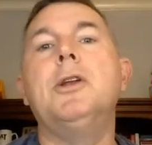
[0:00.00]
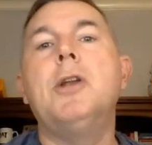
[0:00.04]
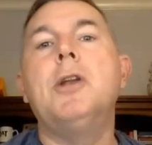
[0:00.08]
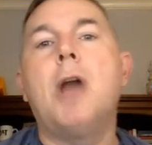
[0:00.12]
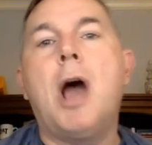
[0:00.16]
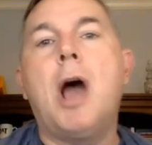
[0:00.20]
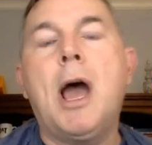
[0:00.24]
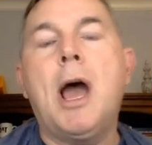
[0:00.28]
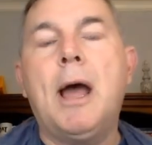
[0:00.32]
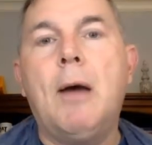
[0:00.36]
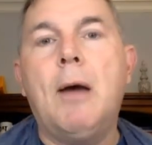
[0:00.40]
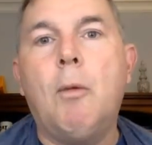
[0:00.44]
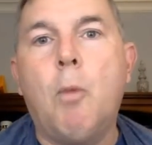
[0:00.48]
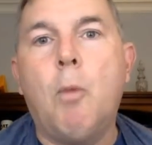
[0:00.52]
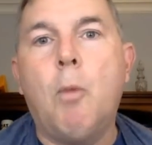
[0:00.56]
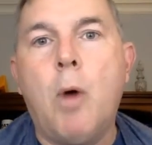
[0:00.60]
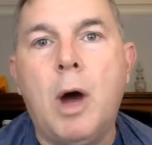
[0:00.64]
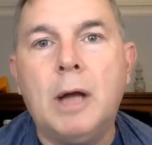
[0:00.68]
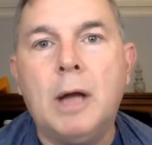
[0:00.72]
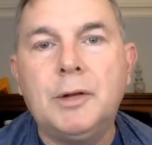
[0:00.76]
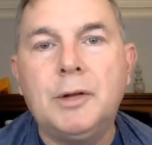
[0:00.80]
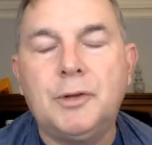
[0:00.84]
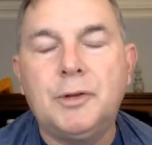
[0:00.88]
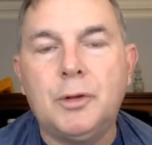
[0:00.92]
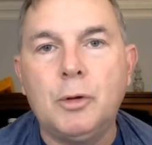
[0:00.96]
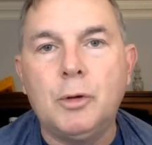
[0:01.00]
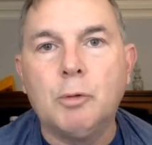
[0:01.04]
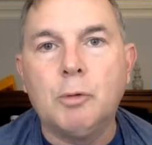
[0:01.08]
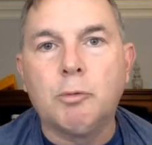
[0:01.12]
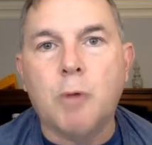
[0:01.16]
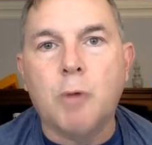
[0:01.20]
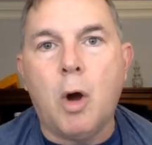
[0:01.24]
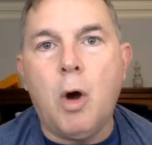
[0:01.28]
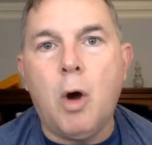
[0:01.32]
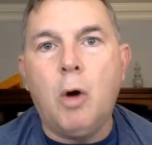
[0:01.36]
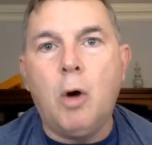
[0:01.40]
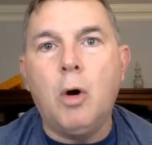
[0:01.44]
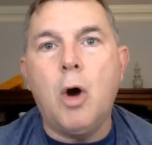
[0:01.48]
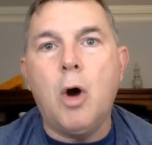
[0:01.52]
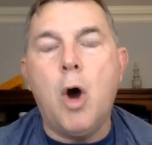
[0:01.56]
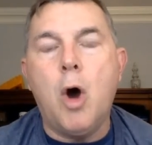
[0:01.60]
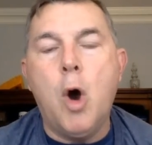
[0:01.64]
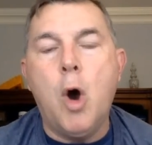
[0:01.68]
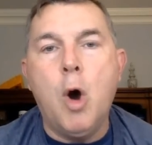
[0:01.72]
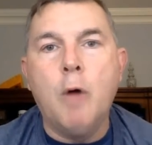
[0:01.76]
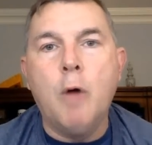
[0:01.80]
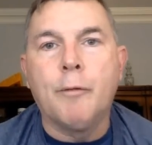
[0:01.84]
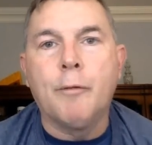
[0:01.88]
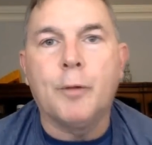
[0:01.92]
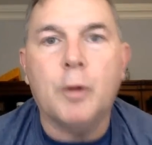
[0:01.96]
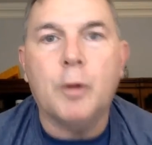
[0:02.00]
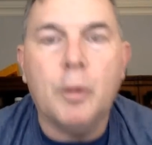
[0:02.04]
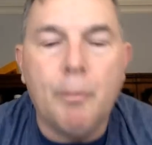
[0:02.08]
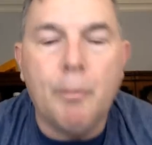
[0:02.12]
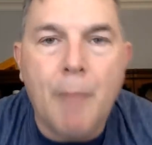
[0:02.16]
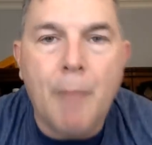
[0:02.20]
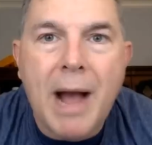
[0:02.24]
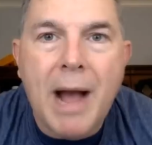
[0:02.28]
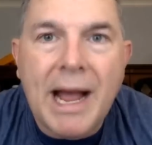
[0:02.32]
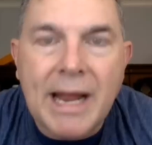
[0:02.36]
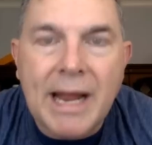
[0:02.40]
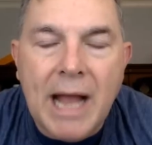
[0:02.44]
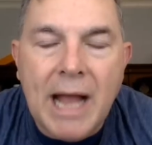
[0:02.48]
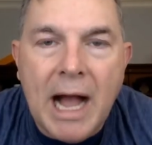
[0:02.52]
not want to roll over my